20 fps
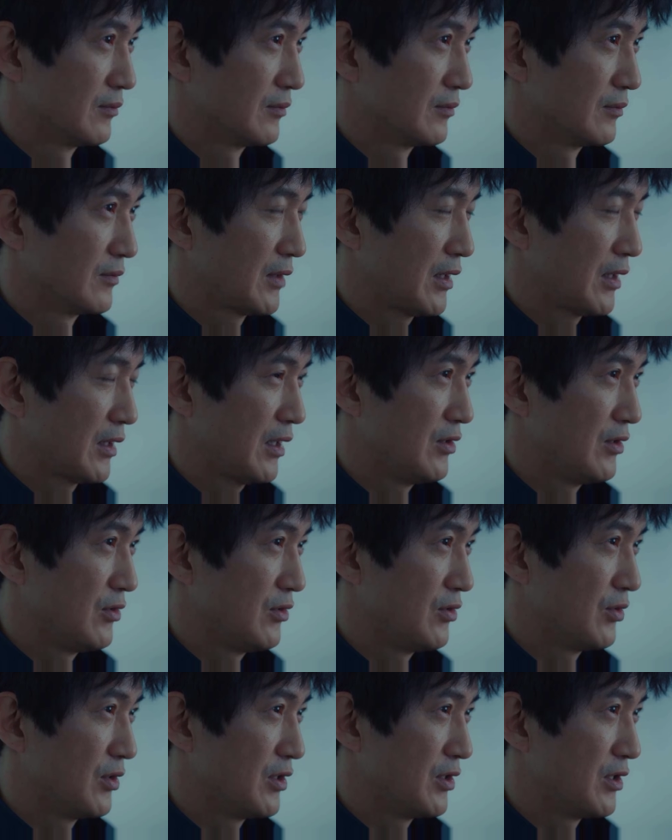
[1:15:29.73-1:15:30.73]
At that
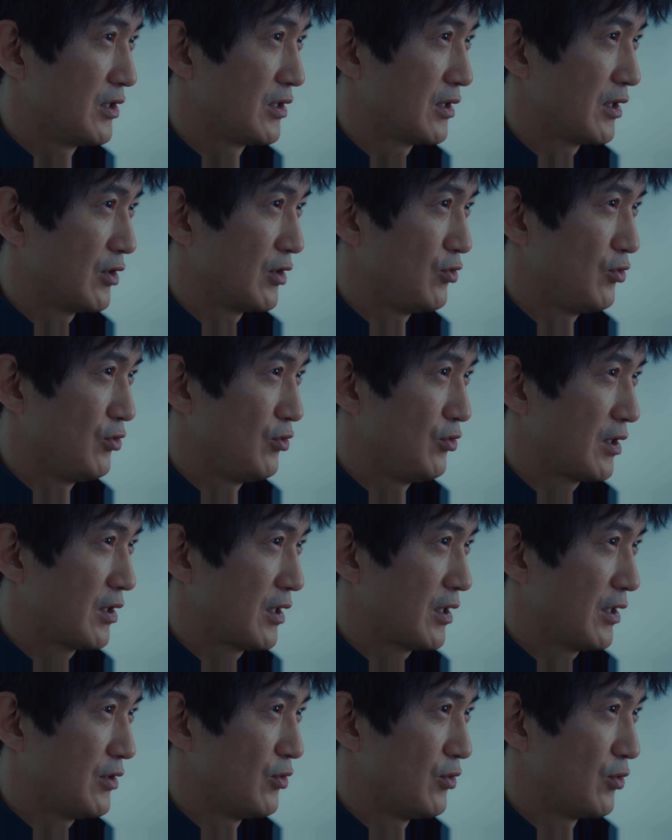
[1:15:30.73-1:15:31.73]
time, she was very
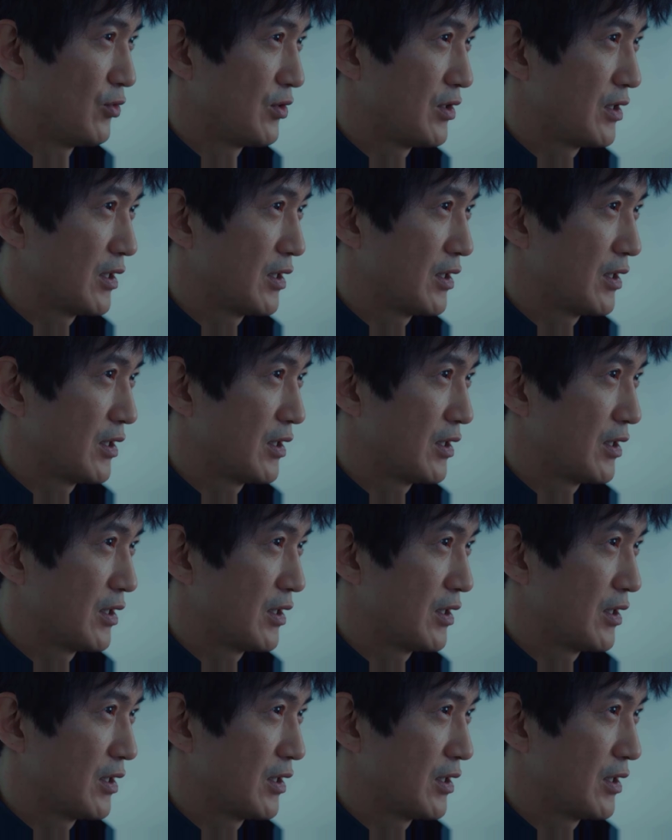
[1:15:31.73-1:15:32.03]
angry.